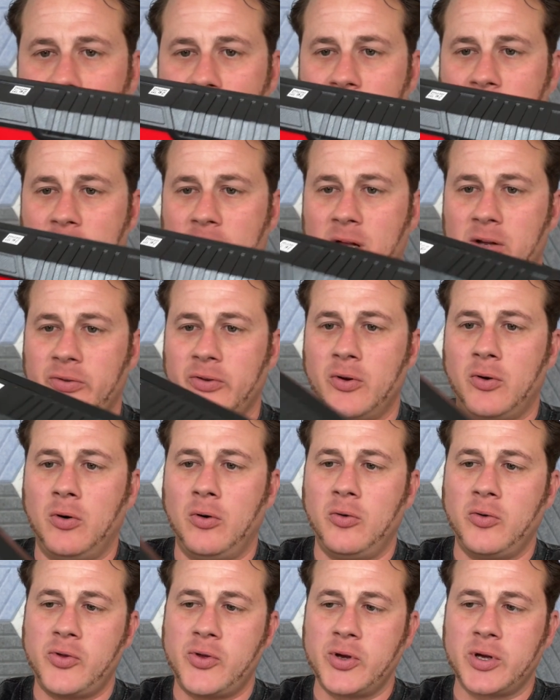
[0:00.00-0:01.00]
Has the
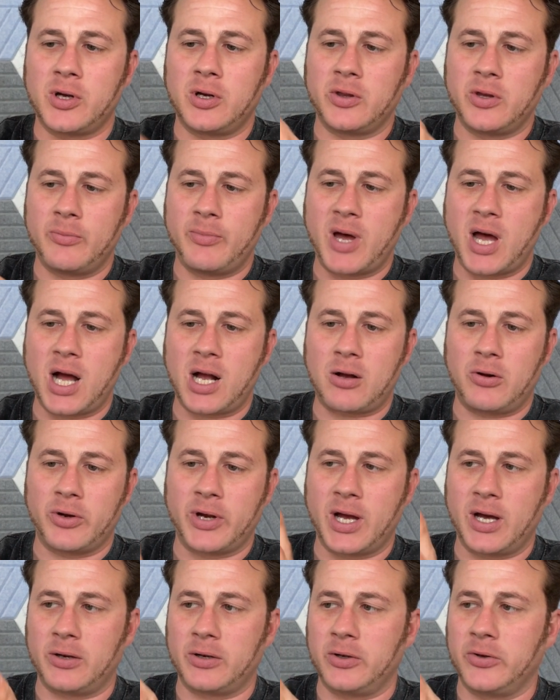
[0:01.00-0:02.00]
whole thing on the back on
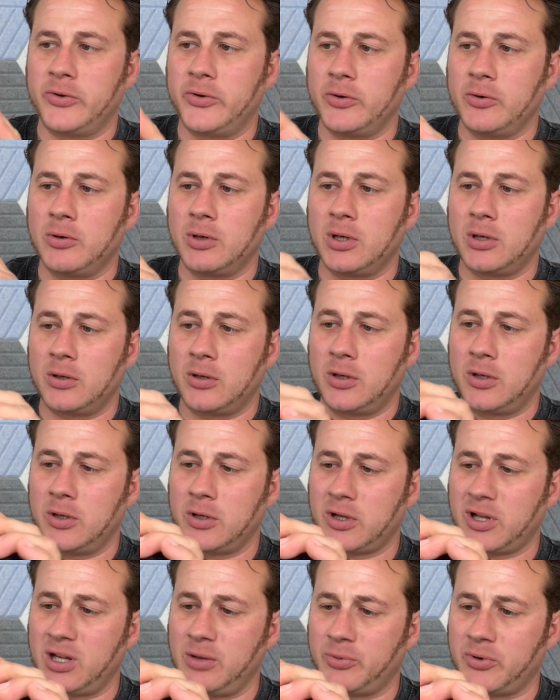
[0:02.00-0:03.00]
how to do it.
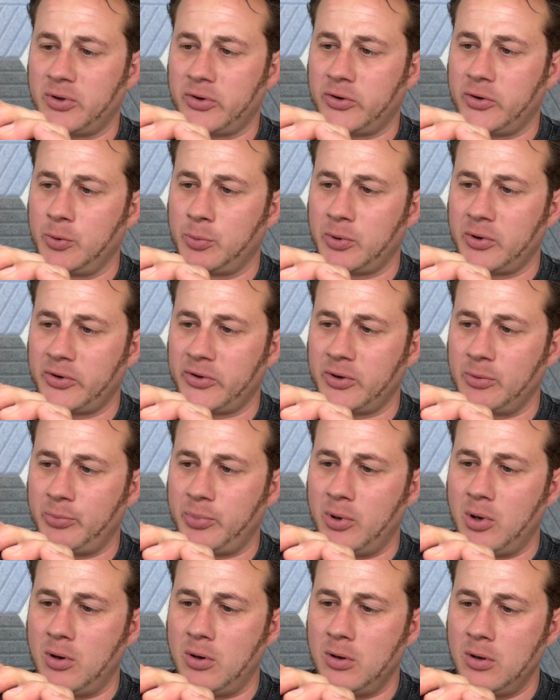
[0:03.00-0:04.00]
Keeps it super
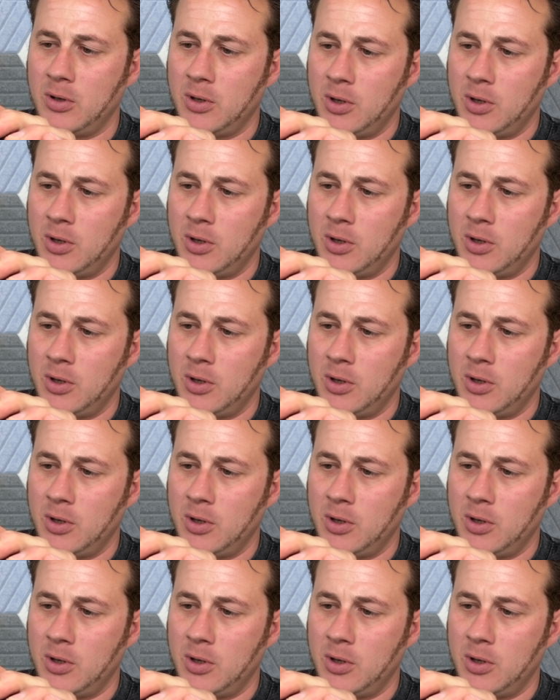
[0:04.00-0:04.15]
simple.